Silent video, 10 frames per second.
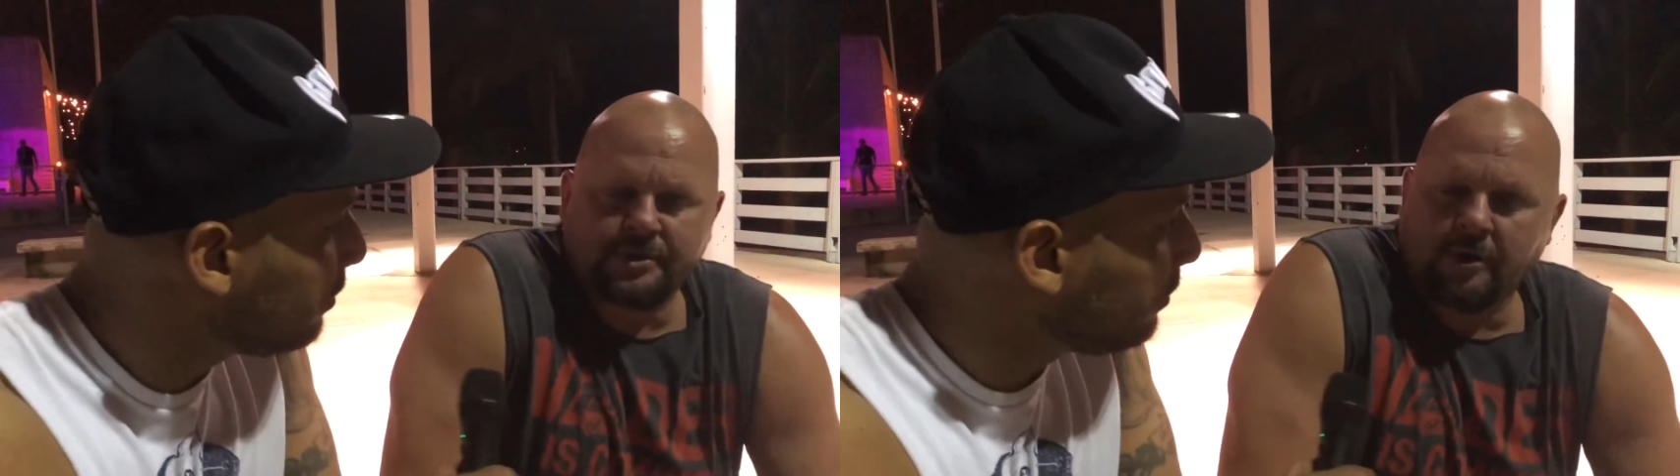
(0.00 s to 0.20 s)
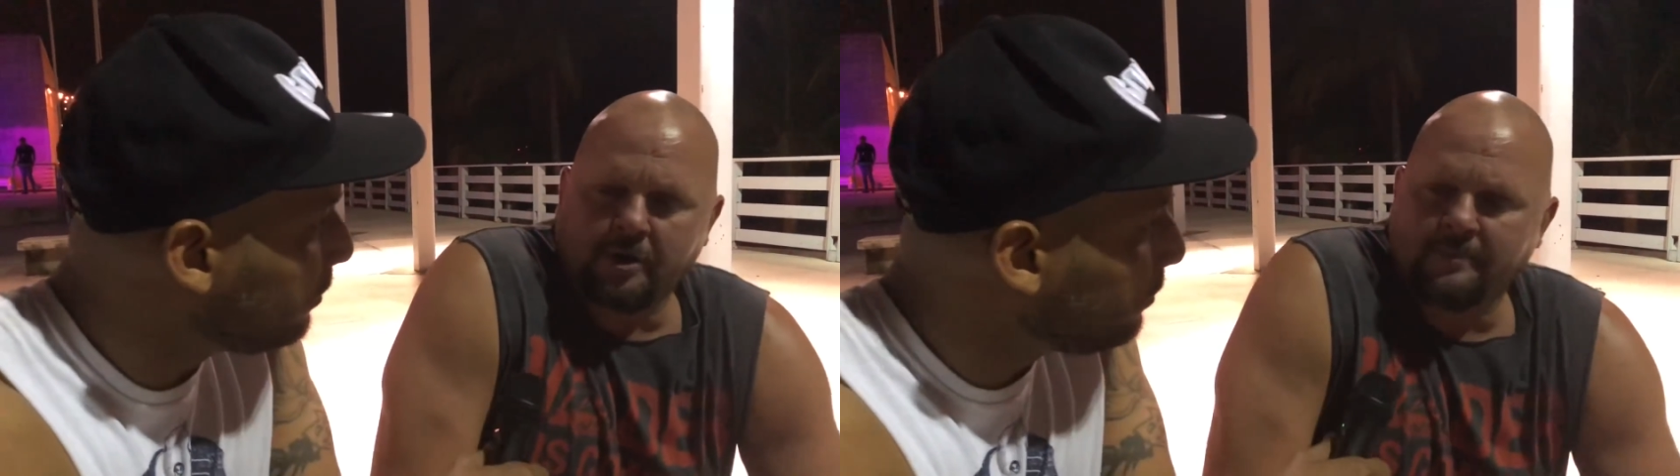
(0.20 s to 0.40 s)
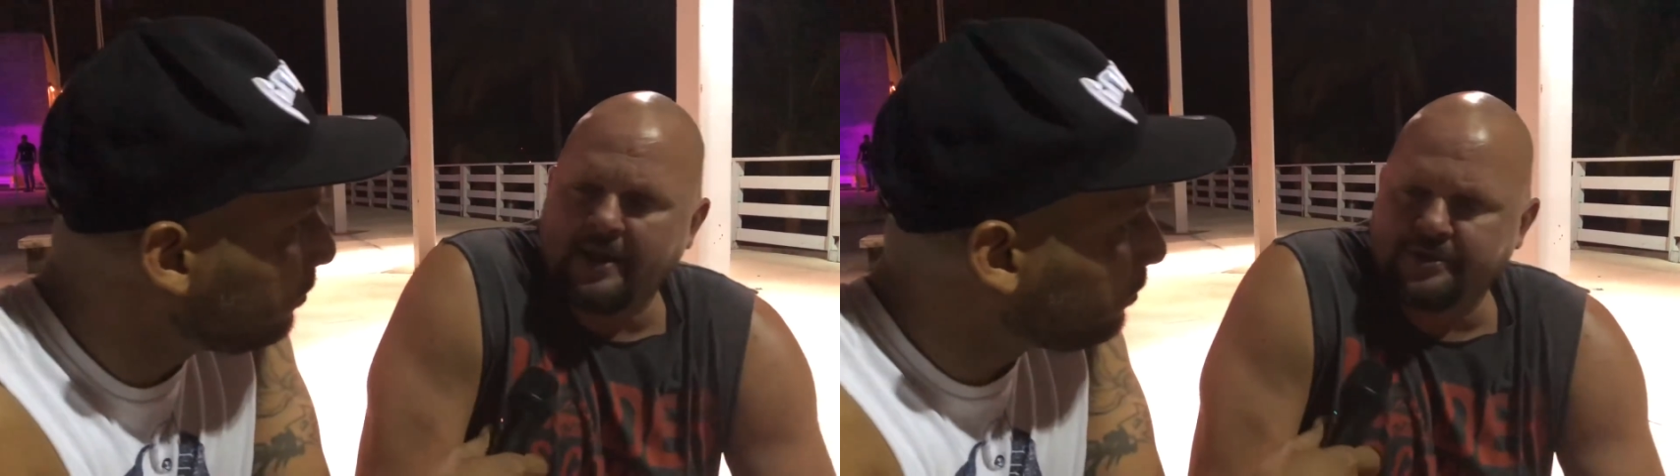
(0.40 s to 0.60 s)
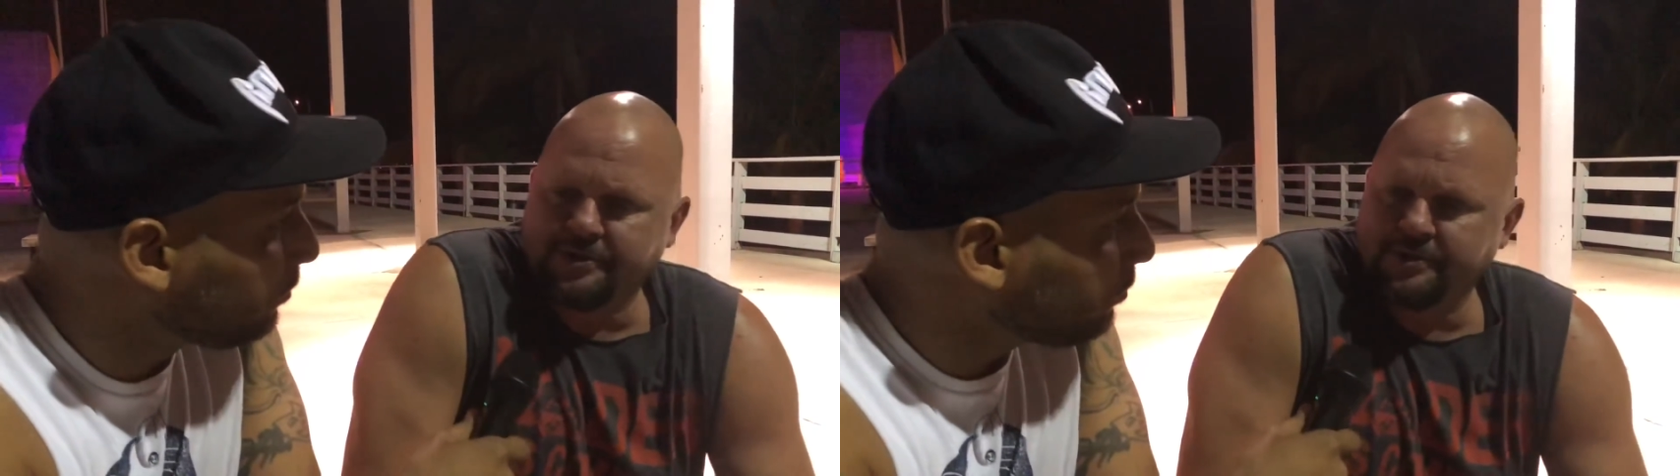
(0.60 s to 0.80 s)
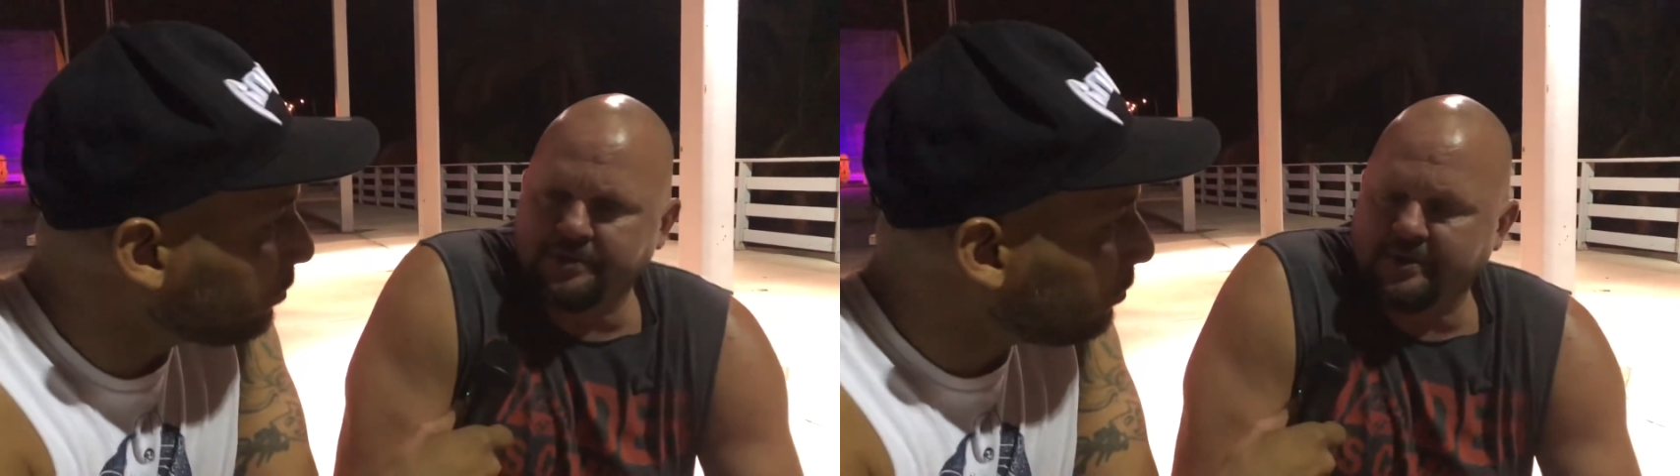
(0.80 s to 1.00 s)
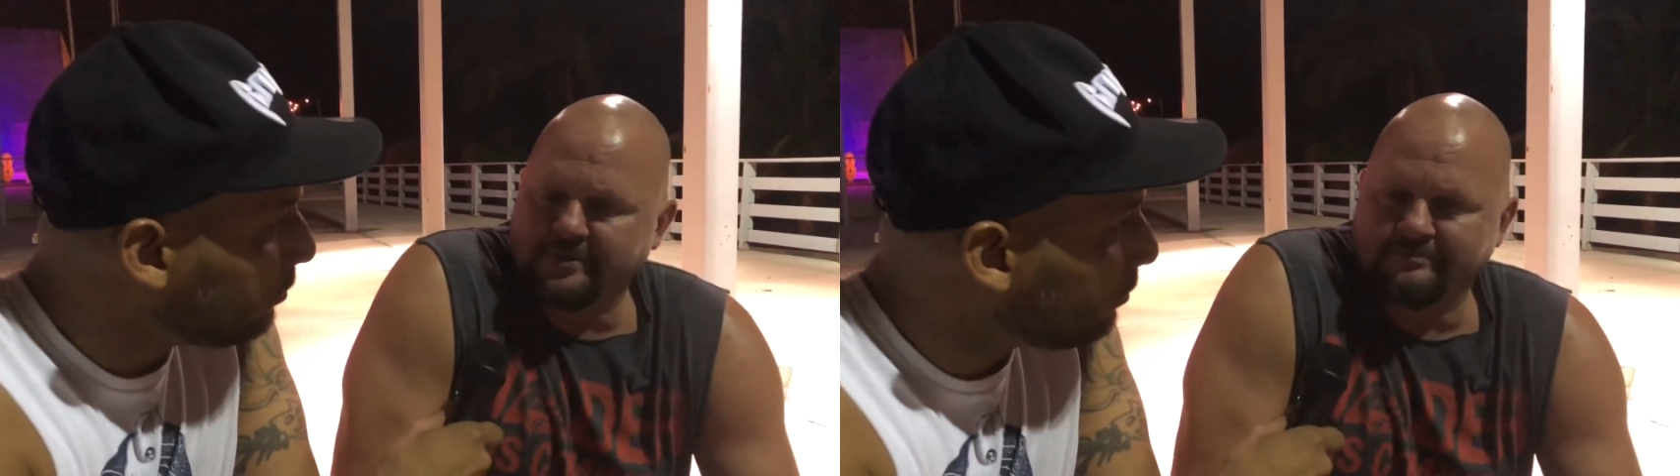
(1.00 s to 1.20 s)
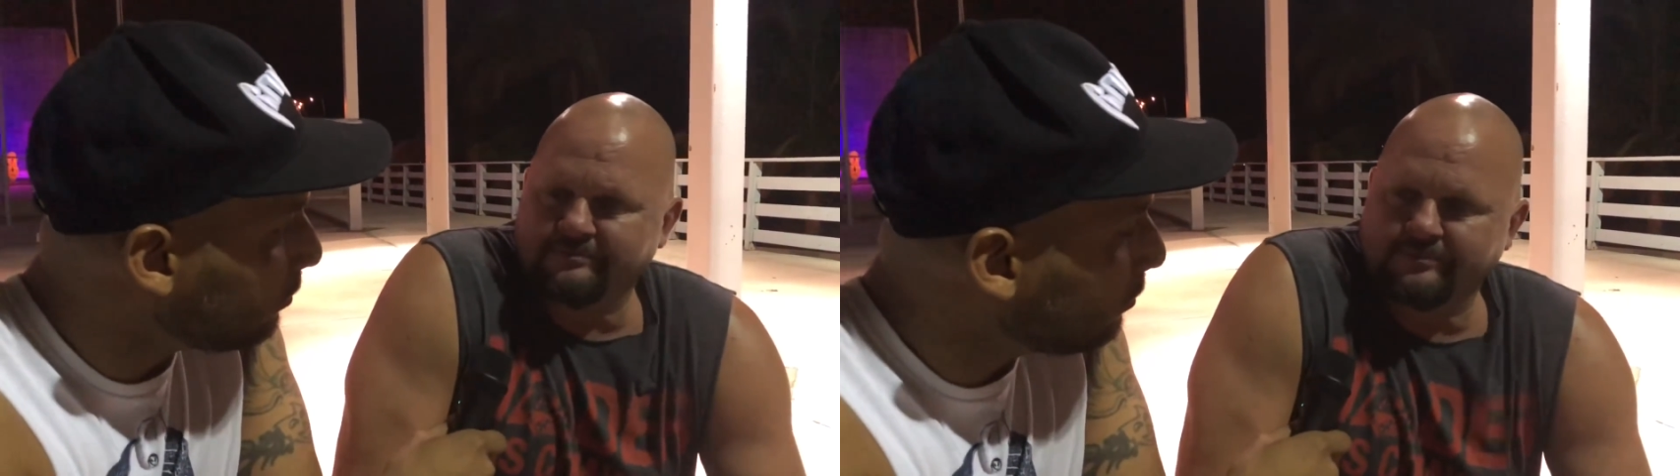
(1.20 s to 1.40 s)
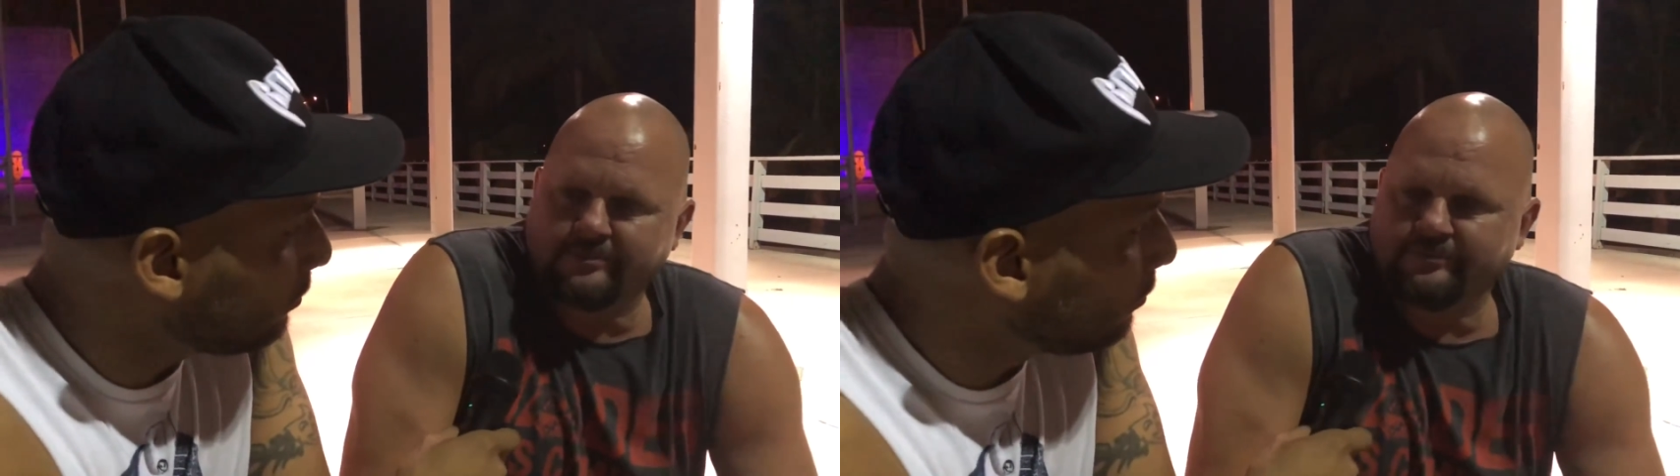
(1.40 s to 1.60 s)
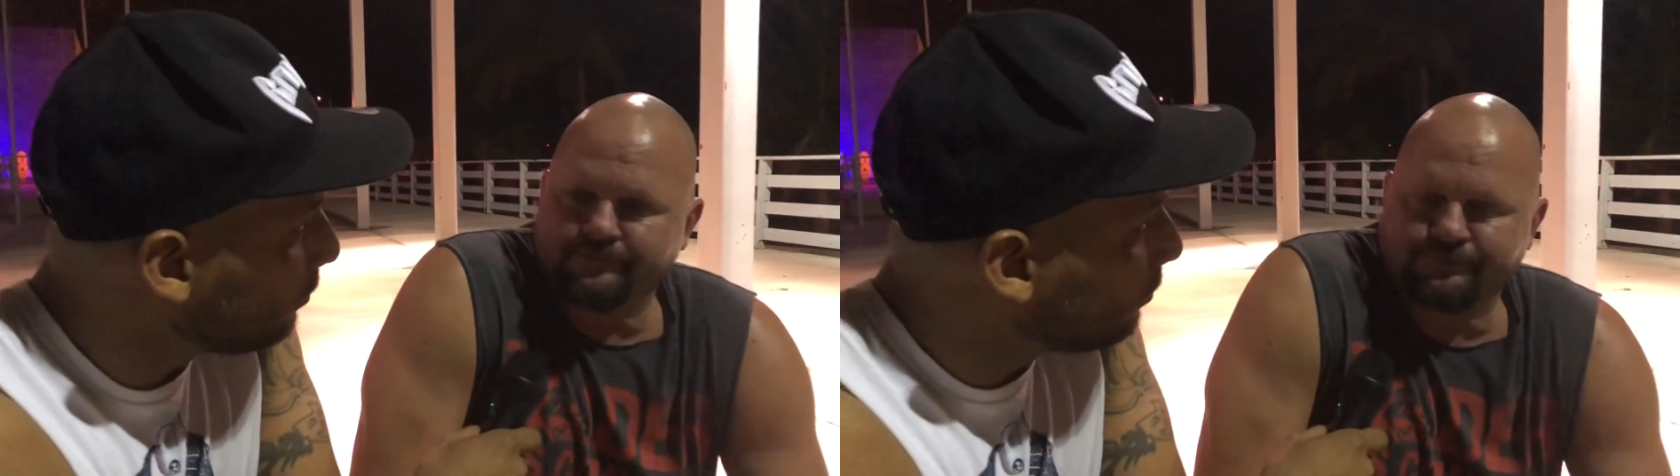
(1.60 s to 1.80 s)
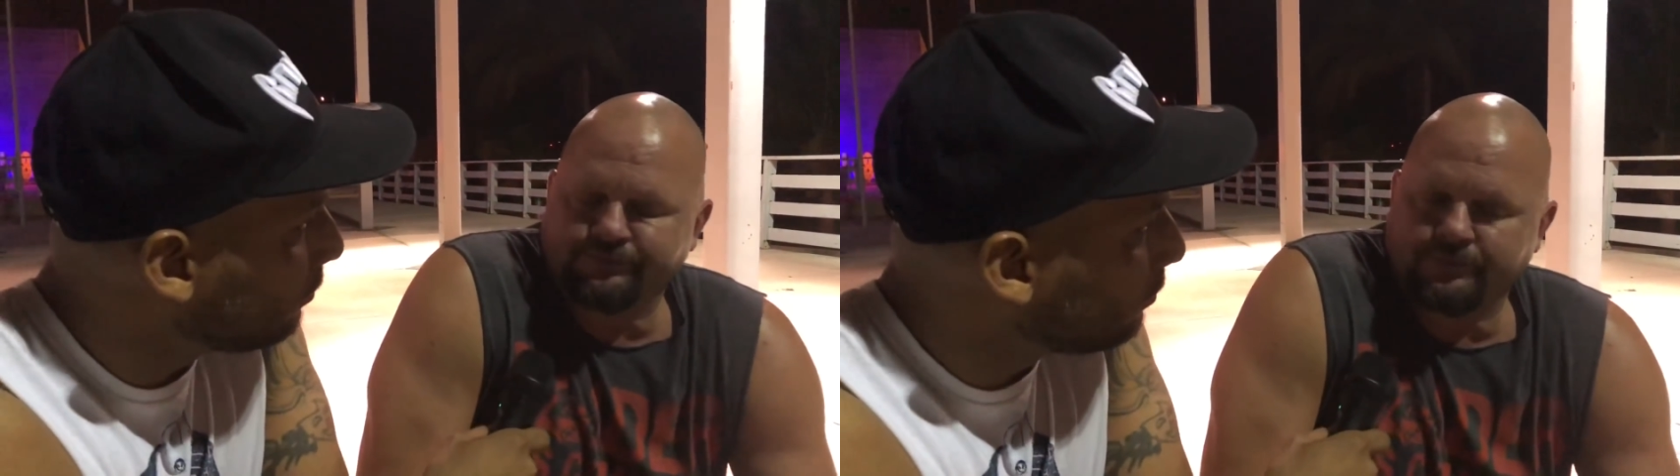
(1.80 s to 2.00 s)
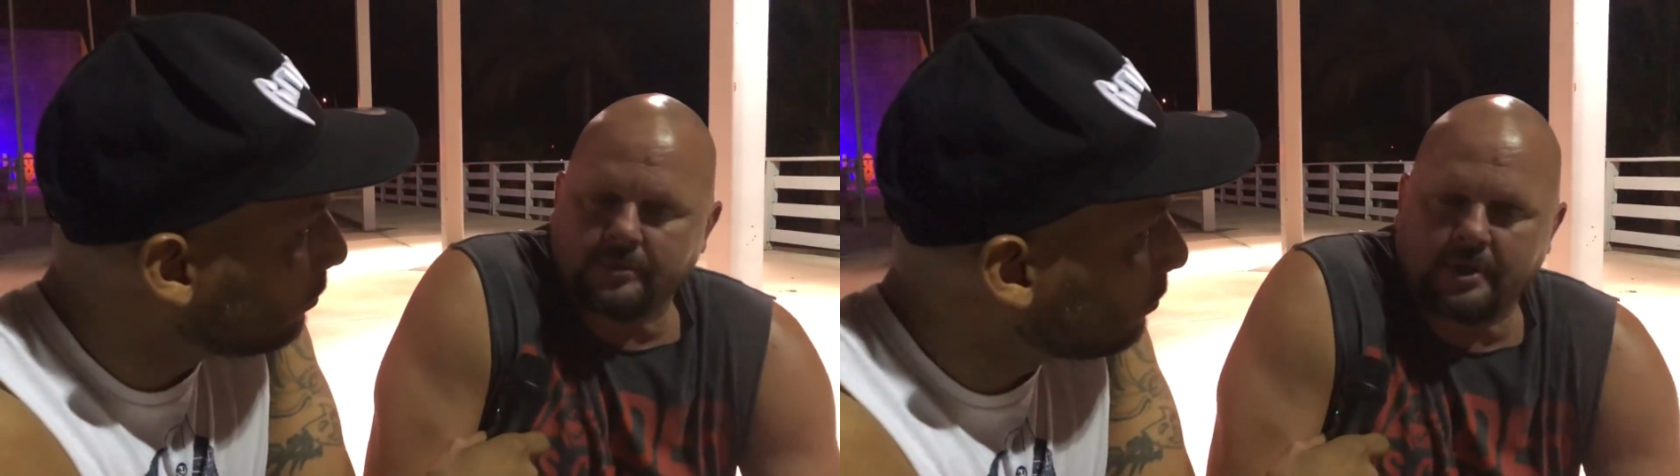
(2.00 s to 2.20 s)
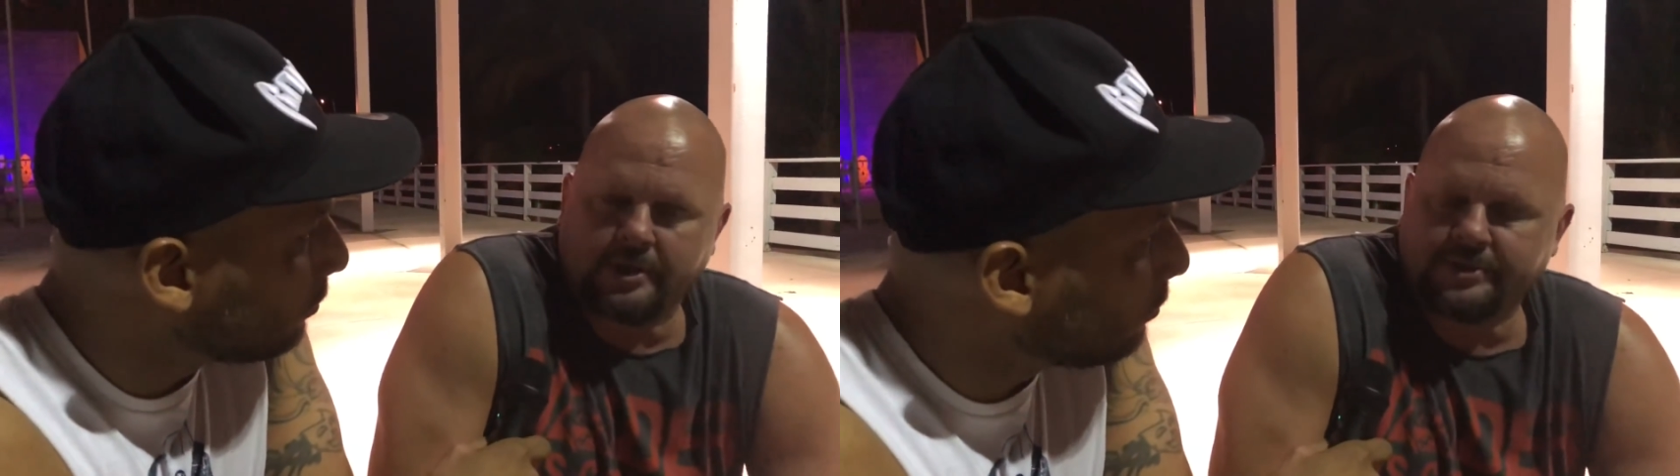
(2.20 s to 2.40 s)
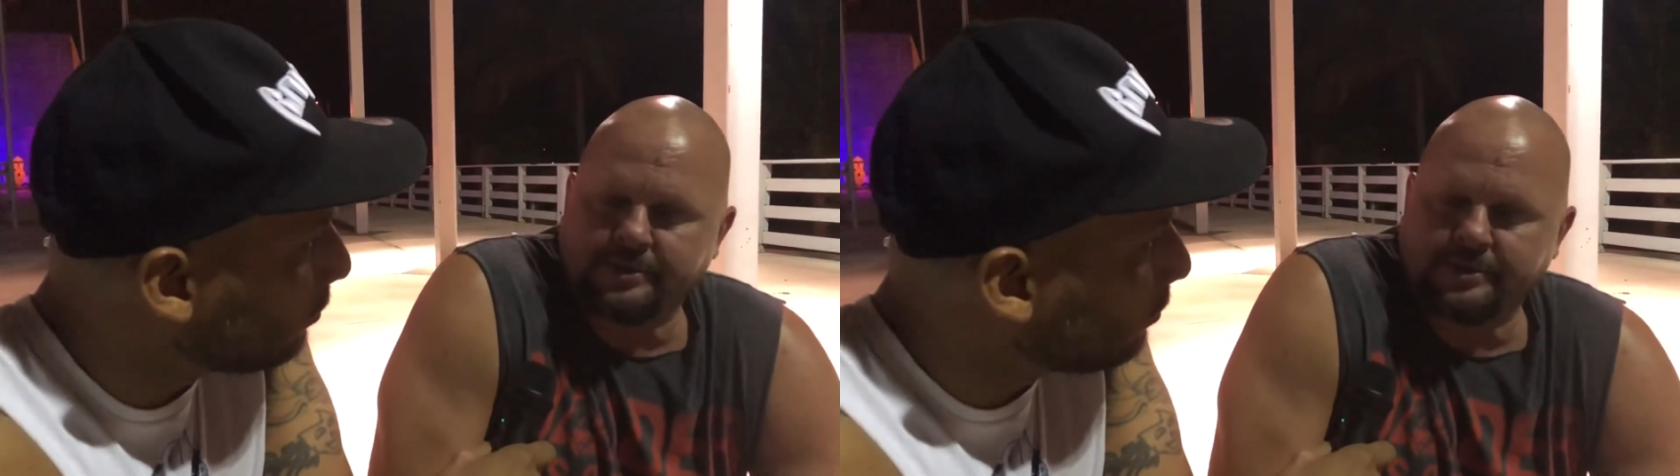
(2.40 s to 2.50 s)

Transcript: dark matches, and I